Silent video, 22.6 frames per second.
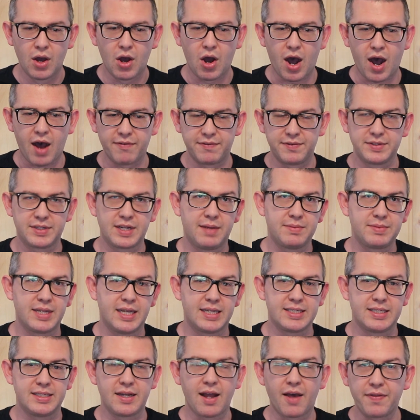oftentimes
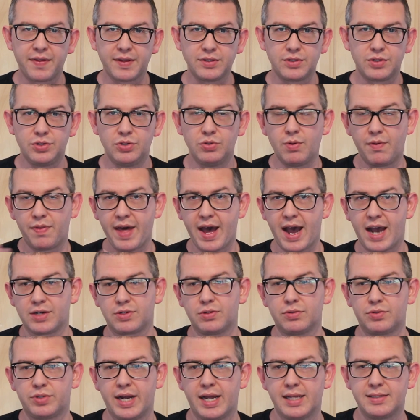has nothing to do with the
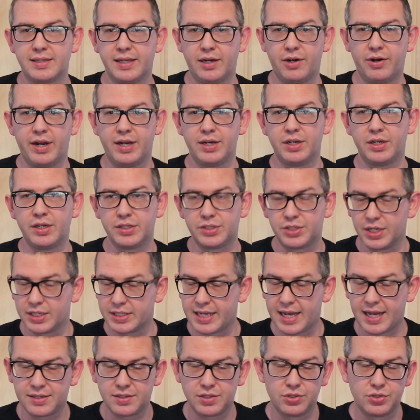actual translator and it just
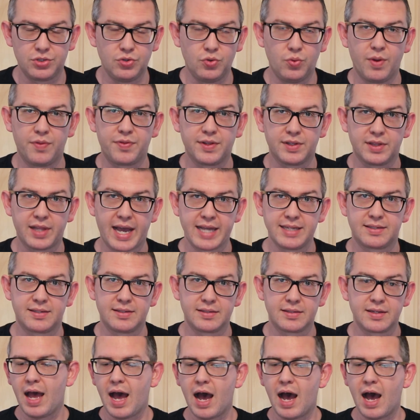has to do with the license.